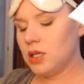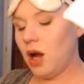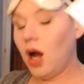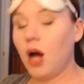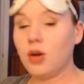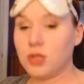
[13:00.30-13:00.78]

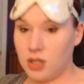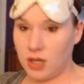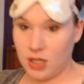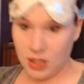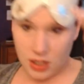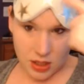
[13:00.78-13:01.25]
Oh,
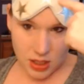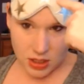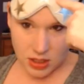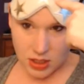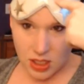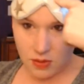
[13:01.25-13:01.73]
sorry.
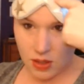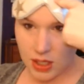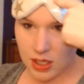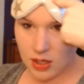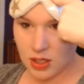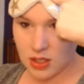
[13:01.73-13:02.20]
This thing right
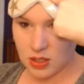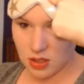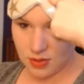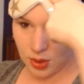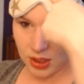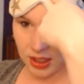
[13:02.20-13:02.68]
here, this is
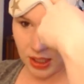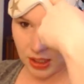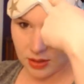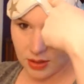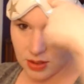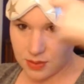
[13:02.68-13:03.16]

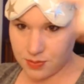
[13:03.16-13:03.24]
$40.